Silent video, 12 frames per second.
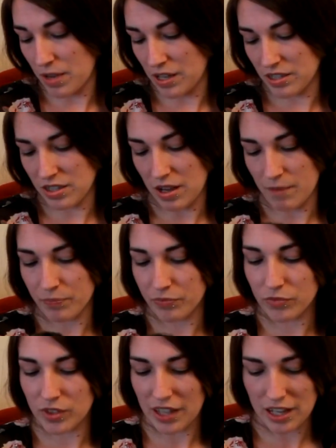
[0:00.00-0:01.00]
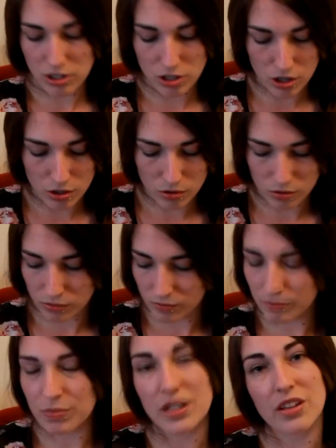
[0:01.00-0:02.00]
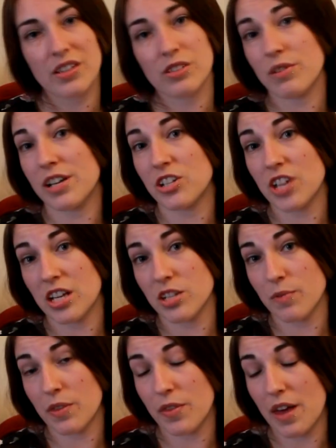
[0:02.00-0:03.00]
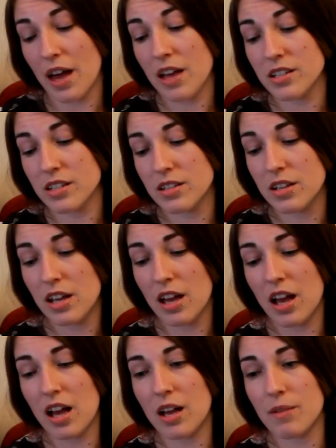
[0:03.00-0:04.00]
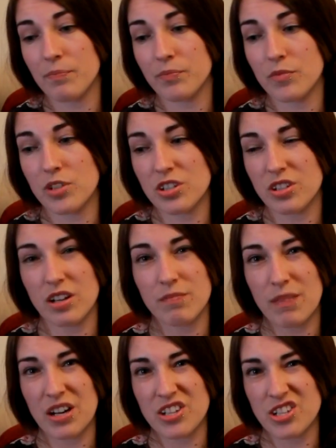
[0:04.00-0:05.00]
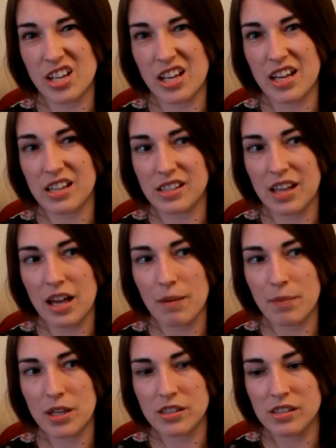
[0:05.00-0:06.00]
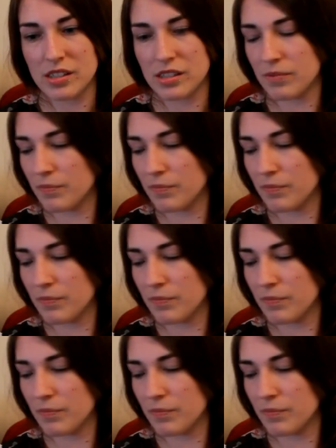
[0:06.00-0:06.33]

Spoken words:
But, hello. But nothing's really changed with that. We're just kind of managing it as it happens.